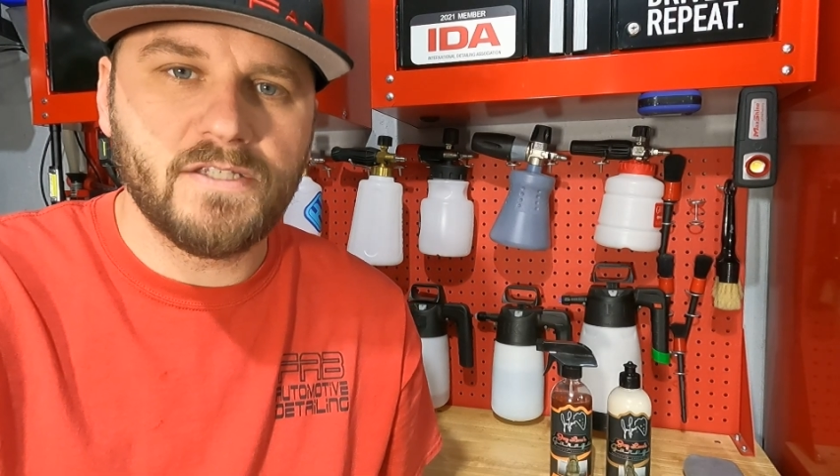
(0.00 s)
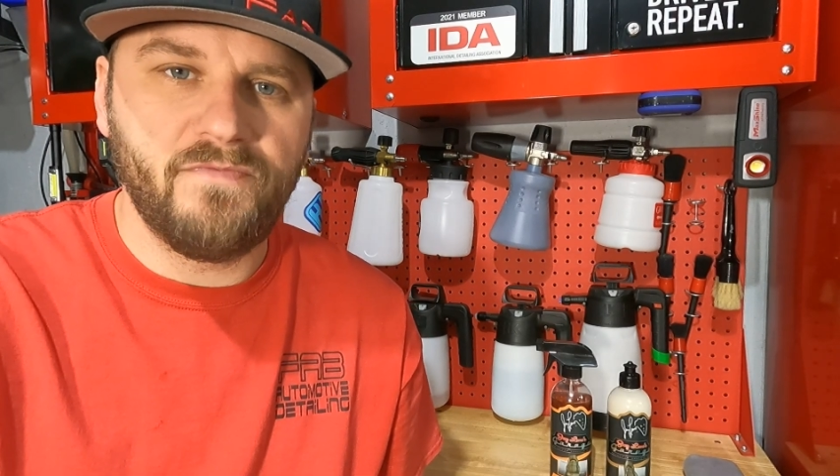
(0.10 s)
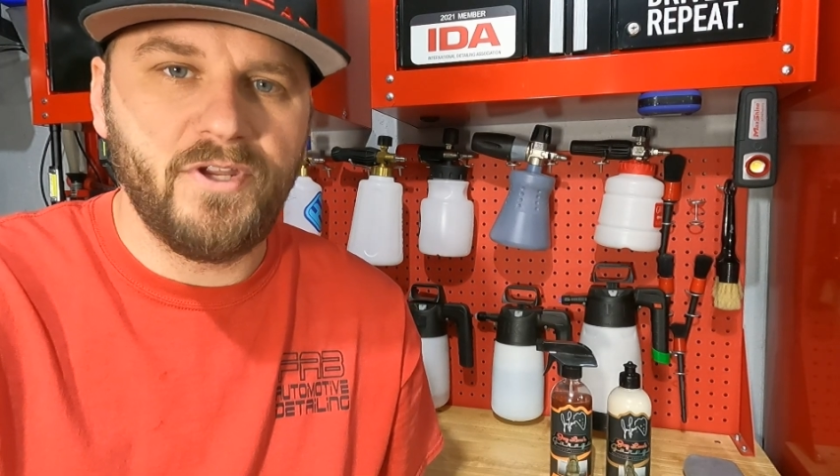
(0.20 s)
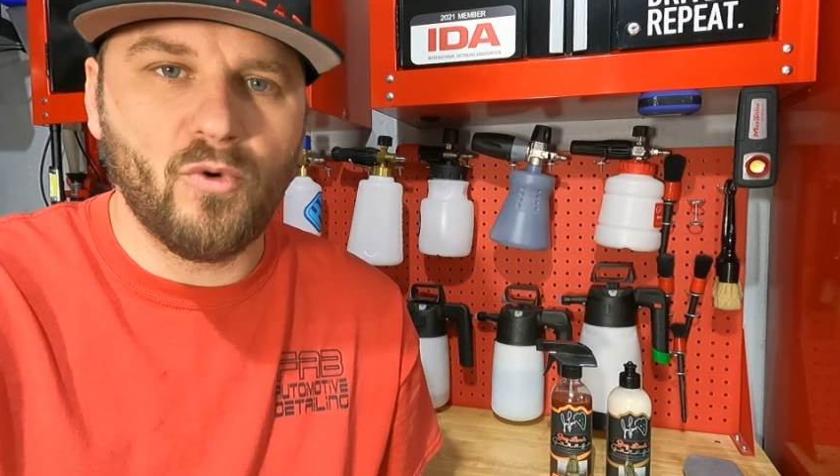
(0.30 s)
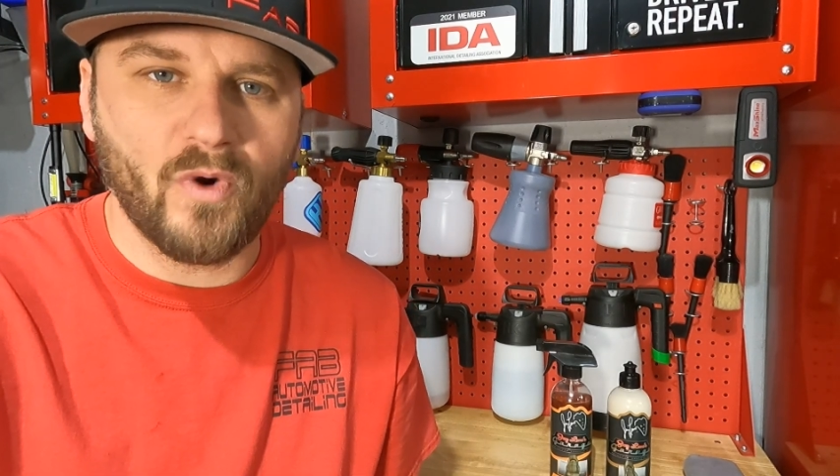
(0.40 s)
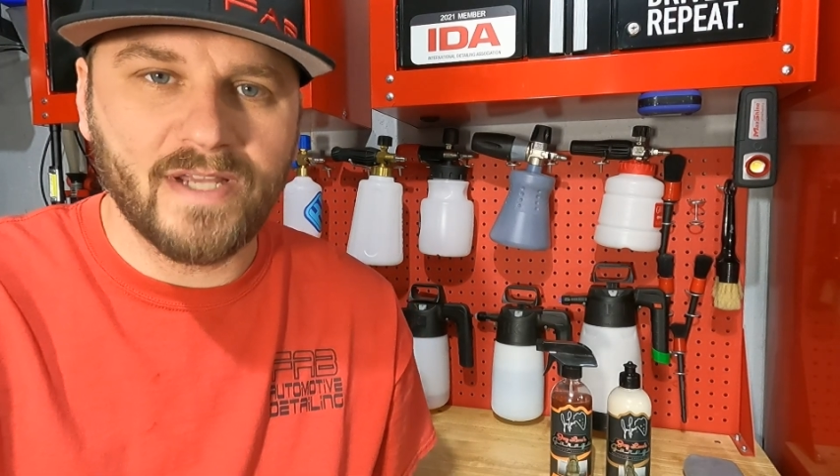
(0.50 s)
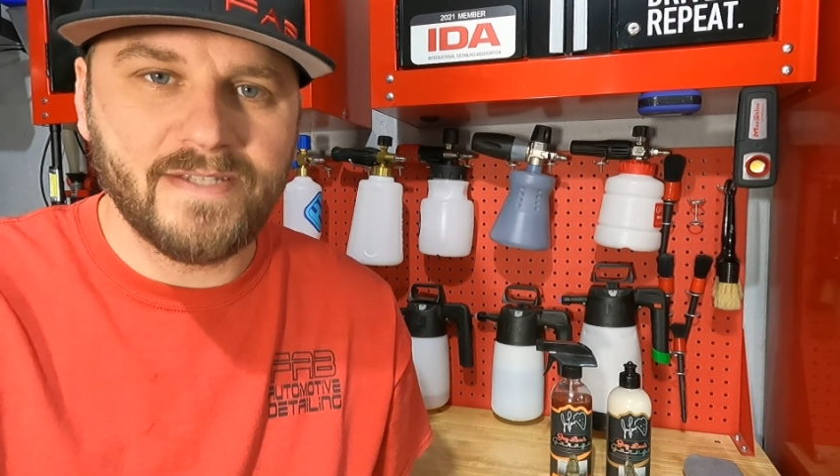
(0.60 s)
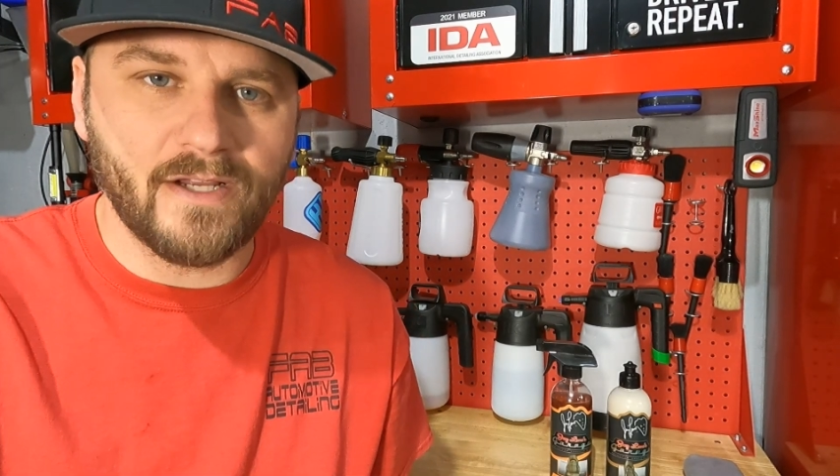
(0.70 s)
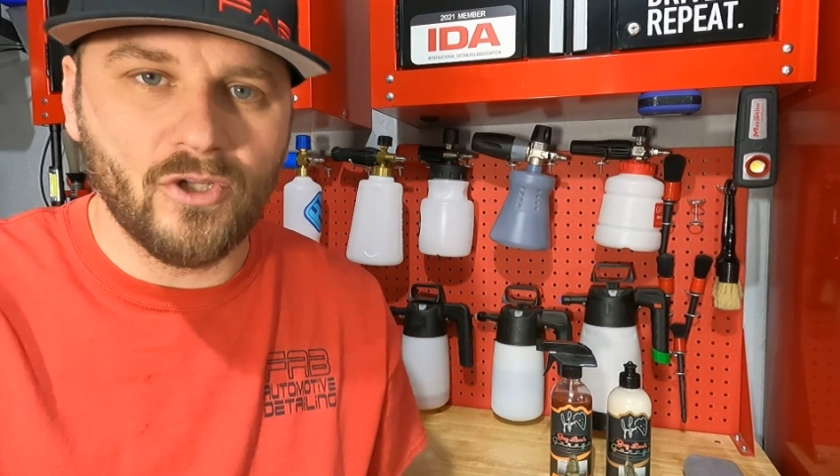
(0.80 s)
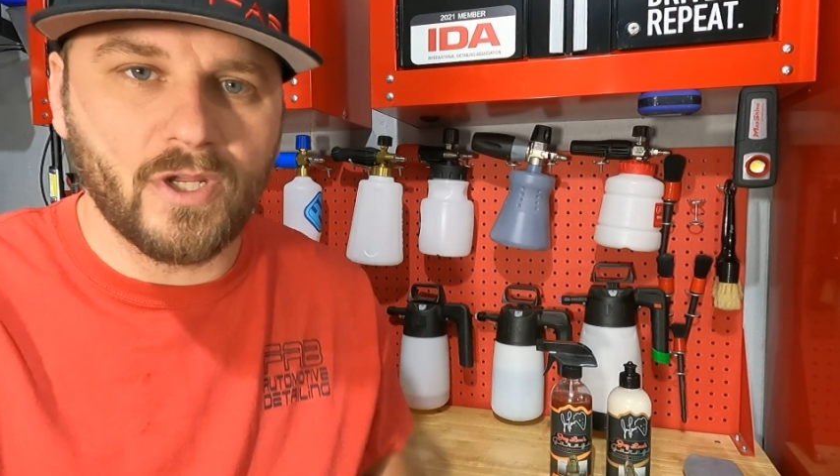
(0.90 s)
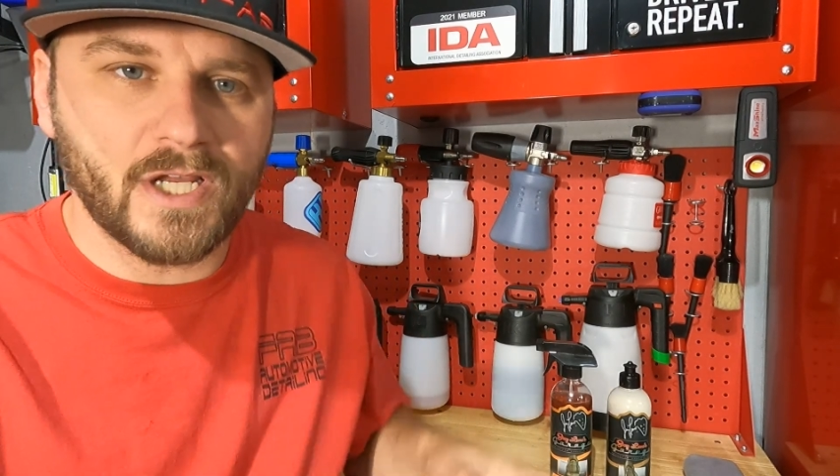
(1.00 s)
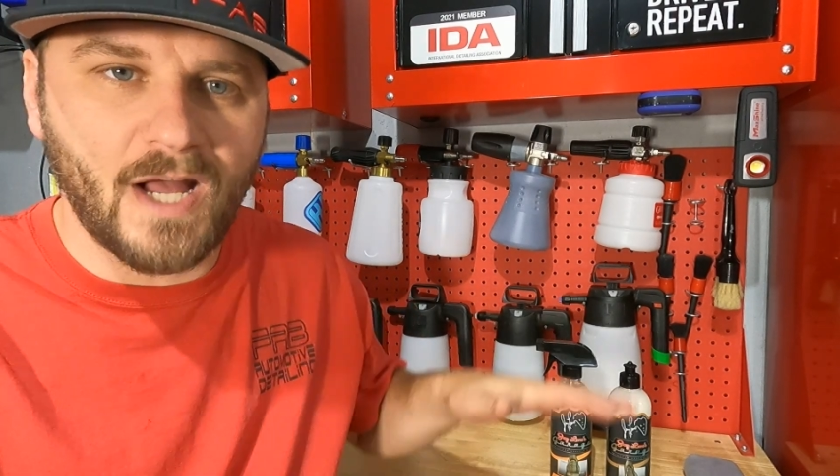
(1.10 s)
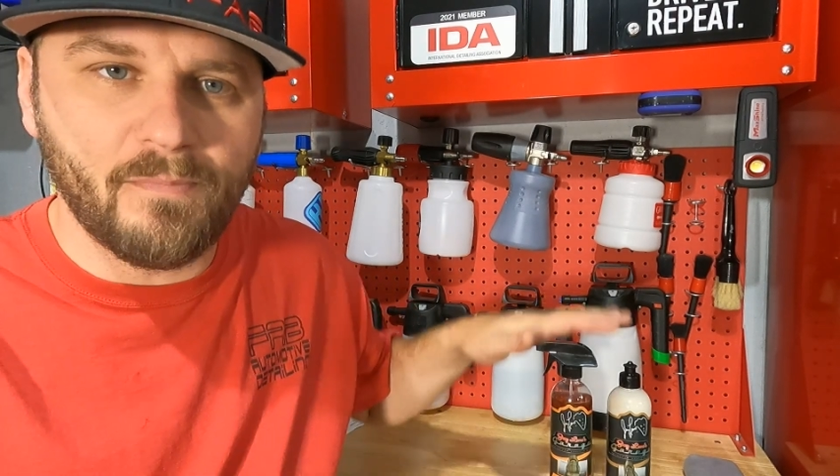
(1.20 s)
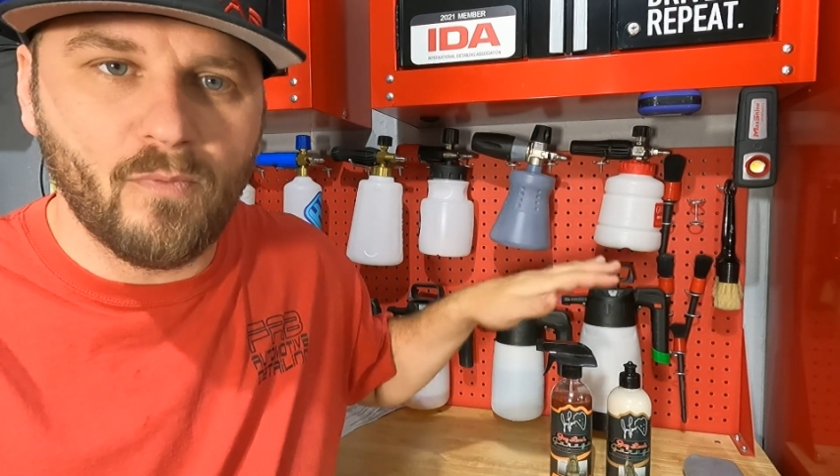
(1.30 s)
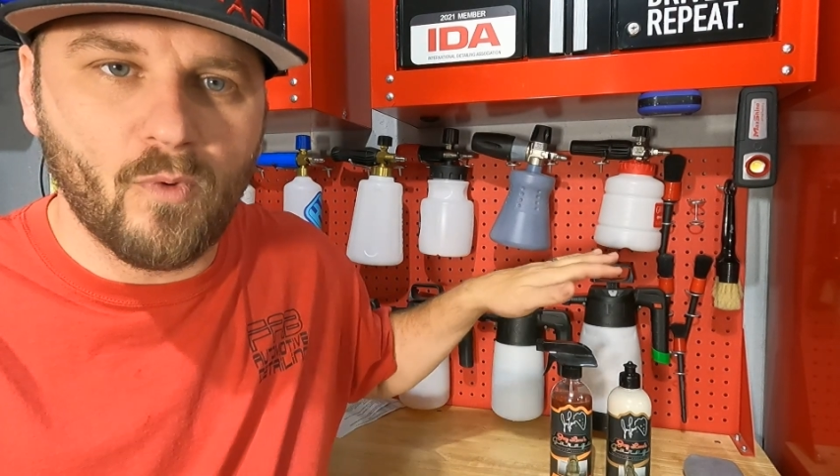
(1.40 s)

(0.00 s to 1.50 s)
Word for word: In this video, we're going to take a look at a couple